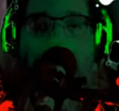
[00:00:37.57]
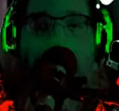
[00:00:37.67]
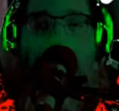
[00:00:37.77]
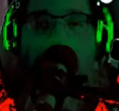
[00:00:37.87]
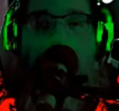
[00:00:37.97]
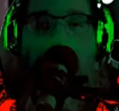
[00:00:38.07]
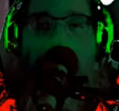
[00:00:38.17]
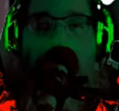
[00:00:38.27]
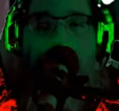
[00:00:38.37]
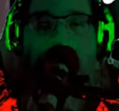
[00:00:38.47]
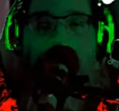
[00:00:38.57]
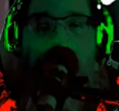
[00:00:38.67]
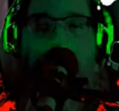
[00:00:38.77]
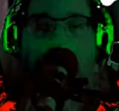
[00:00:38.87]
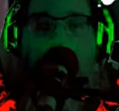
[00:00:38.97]
I think, Royce
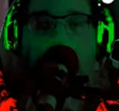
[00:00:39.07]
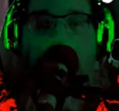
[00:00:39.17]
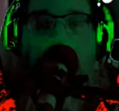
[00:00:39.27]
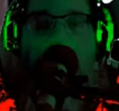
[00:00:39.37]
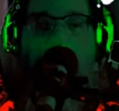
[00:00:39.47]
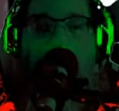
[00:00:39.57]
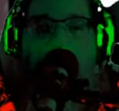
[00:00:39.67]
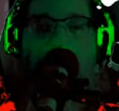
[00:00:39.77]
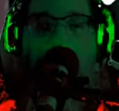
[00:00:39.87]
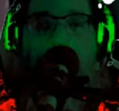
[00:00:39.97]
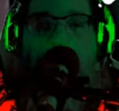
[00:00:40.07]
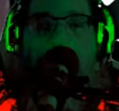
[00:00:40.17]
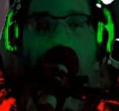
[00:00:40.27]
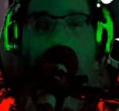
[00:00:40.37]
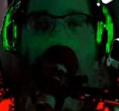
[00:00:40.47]
and Mike.
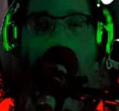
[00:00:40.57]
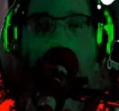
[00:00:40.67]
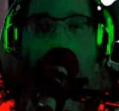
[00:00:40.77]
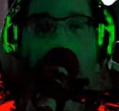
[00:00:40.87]
They,